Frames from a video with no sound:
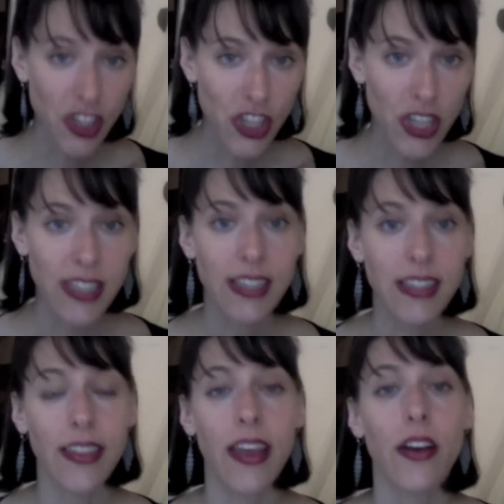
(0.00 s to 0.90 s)
cheeses
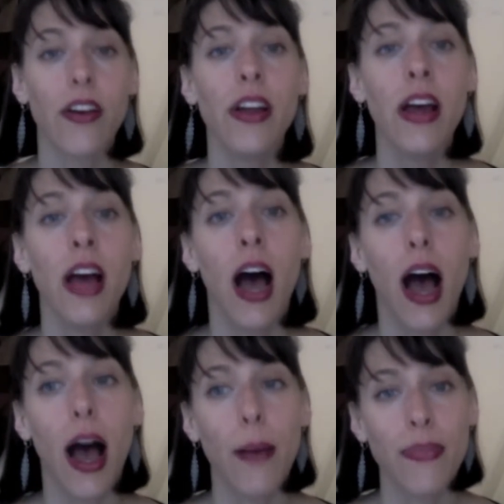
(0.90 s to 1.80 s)
in there,
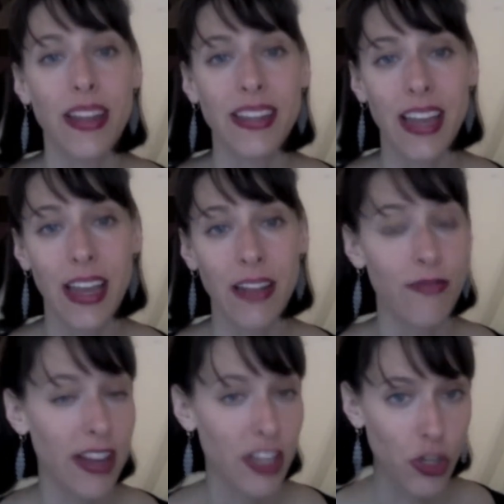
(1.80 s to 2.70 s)
in
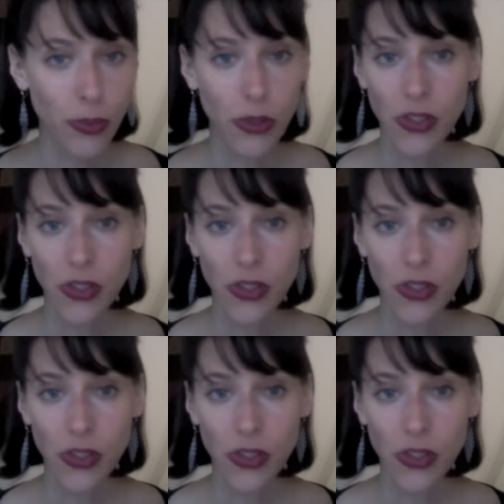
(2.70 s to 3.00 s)
vegetables.